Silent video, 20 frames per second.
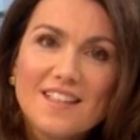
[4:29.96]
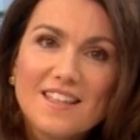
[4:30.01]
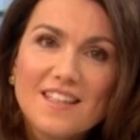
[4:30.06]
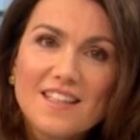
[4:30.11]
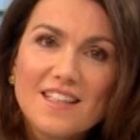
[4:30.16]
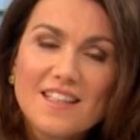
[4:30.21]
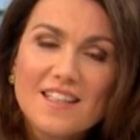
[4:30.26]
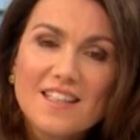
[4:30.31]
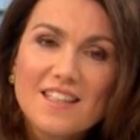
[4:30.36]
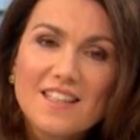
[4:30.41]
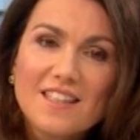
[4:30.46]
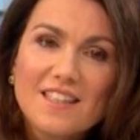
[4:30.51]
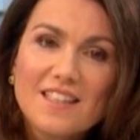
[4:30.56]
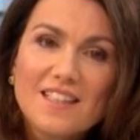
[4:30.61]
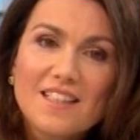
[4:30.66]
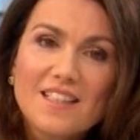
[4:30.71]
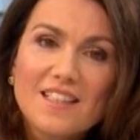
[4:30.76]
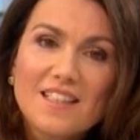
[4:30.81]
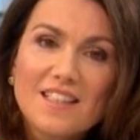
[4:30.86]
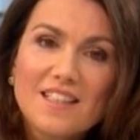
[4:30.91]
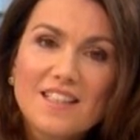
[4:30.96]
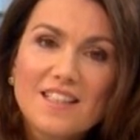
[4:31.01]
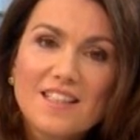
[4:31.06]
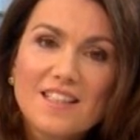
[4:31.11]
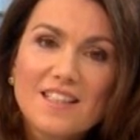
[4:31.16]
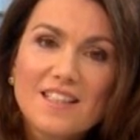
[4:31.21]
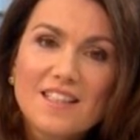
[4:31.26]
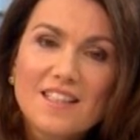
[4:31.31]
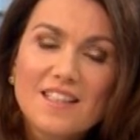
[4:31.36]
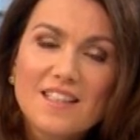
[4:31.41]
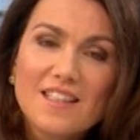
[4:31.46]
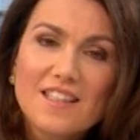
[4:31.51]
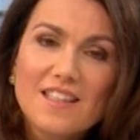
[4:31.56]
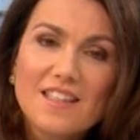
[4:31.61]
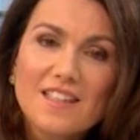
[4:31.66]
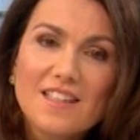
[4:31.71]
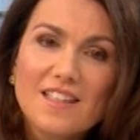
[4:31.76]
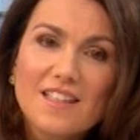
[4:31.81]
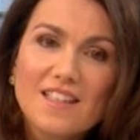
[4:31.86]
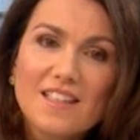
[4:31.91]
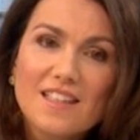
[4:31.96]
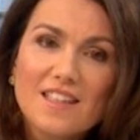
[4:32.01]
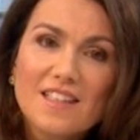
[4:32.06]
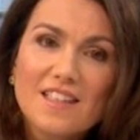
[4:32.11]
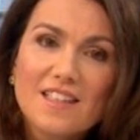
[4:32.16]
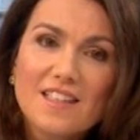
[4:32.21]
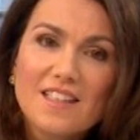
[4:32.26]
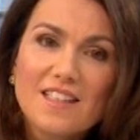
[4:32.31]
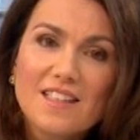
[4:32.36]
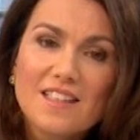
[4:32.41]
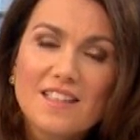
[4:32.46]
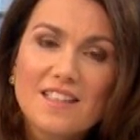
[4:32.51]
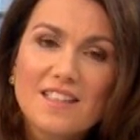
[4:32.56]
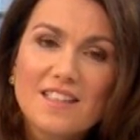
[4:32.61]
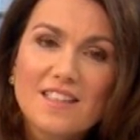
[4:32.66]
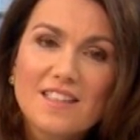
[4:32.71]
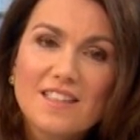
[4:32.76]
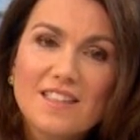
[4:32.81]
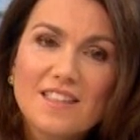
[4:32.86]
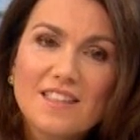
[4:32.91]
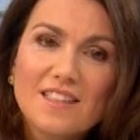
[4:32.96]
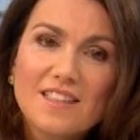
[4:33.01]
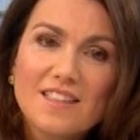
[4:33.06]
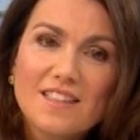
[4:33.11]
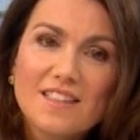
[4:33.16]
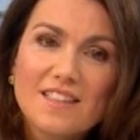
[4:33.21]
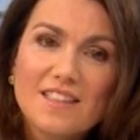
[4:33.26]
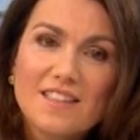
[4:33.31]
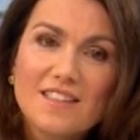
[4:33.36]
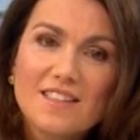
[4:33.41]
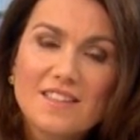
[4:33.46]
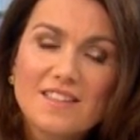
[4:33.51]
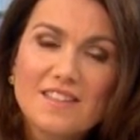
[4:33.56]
This person isn't speaking.